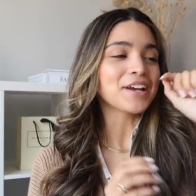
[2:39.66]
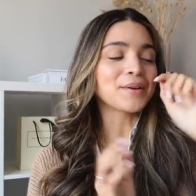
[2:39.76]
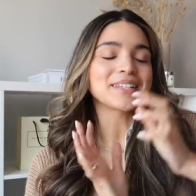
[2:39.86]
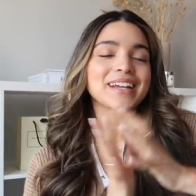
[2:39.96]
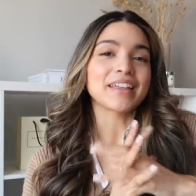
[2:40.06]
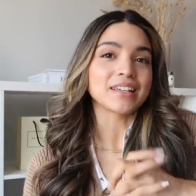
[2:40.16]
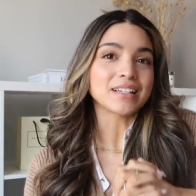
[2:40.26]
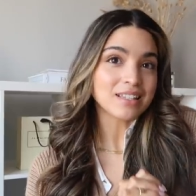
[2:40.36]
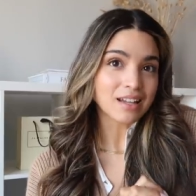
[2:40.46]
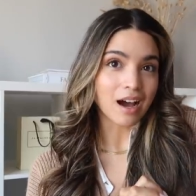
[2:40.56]
so I was like, I think
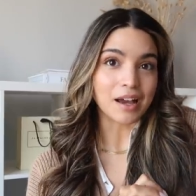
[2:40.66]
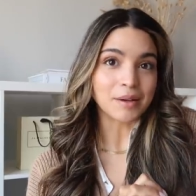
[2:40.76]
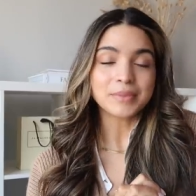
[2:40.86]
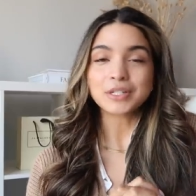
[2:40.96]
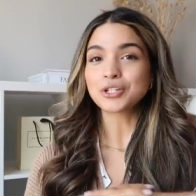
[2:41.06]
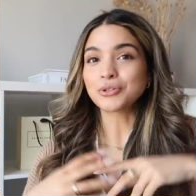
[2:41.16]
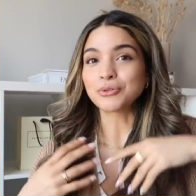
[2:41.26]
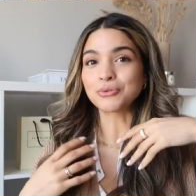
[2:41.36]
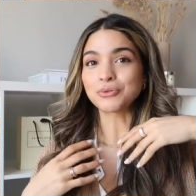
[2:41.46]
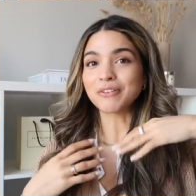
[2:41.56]
it's time
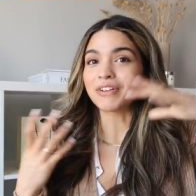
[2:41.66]
to